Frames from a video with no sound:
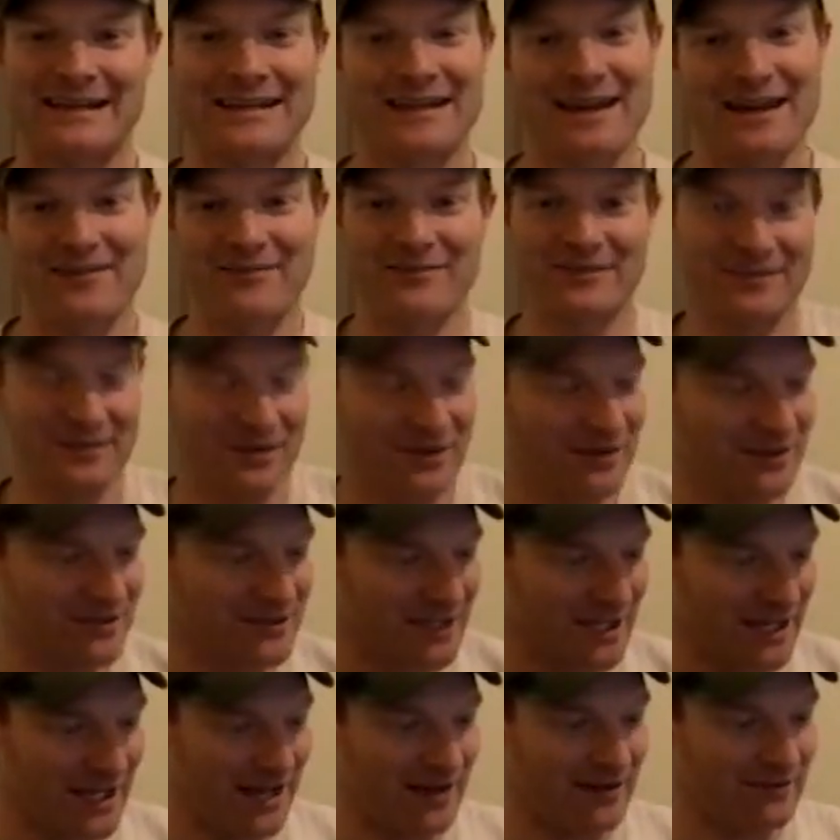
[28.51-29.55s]
yeah, so let's
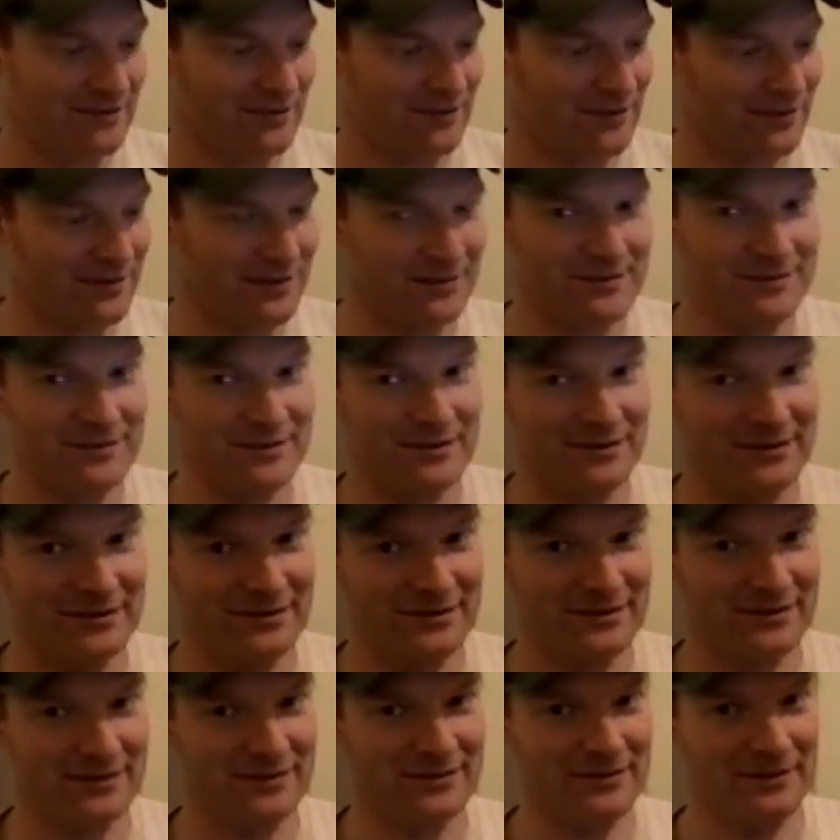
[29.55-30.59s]
check it out. So this
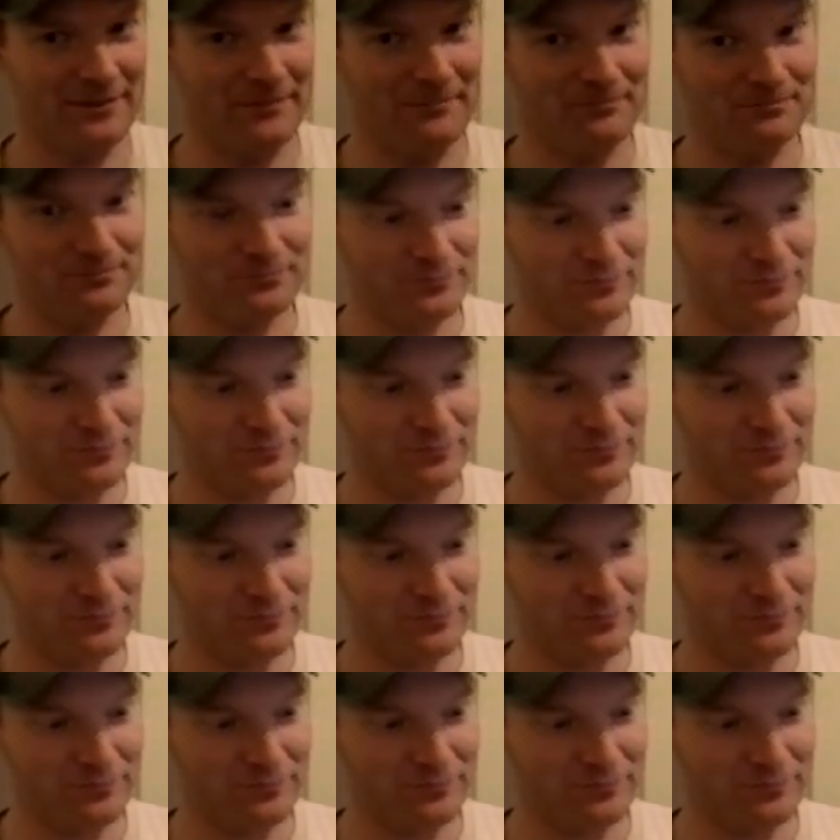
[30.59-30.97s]
is, let's see.